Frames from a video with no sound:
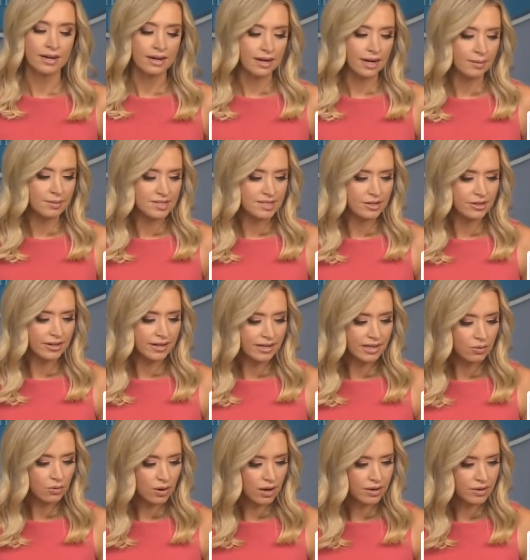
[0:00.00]
Um, is there could,
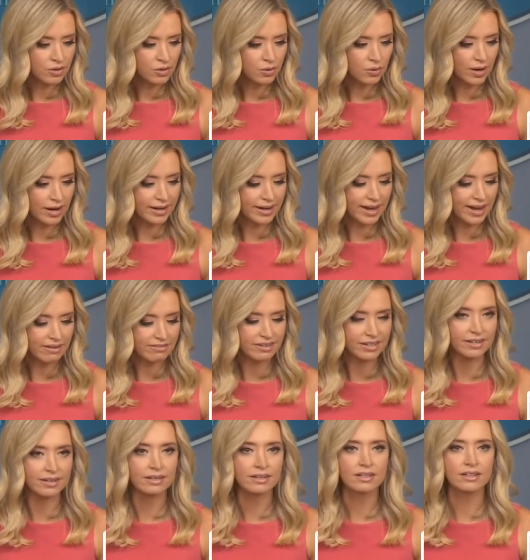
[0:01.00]
anyone could who I haven't
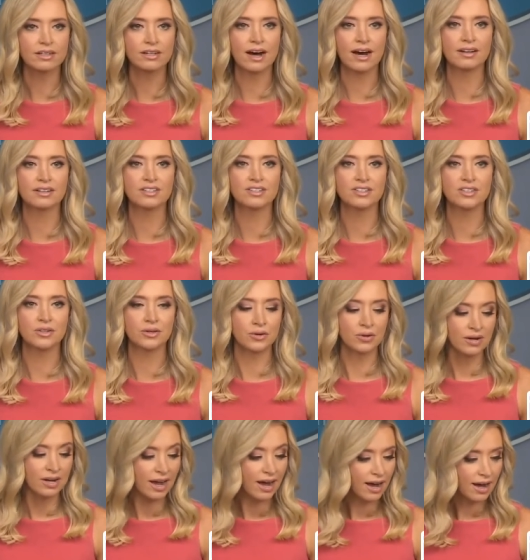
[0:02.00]
about, gotten to?
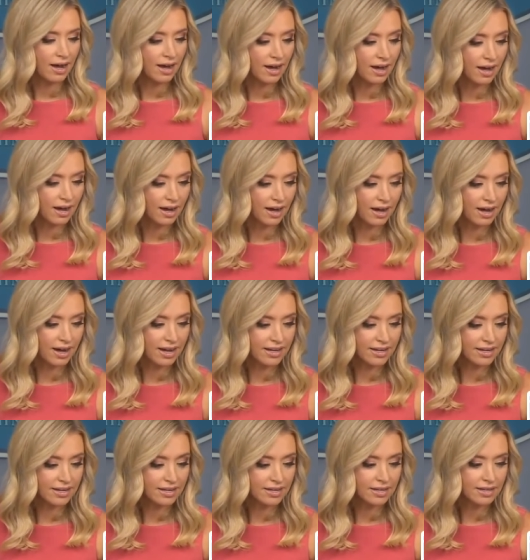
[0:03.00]
Could you ask him about uh,
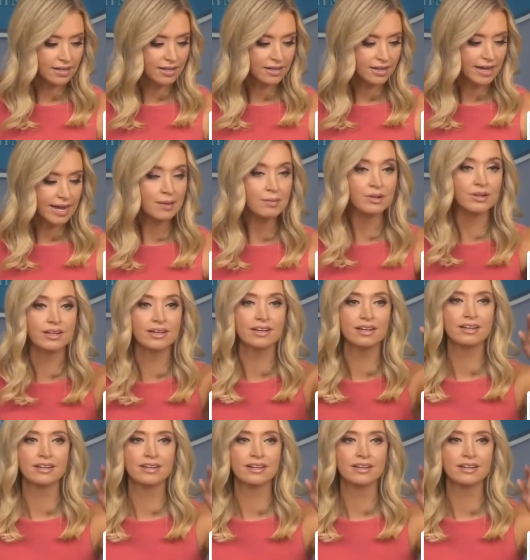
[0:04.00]
that? Emily.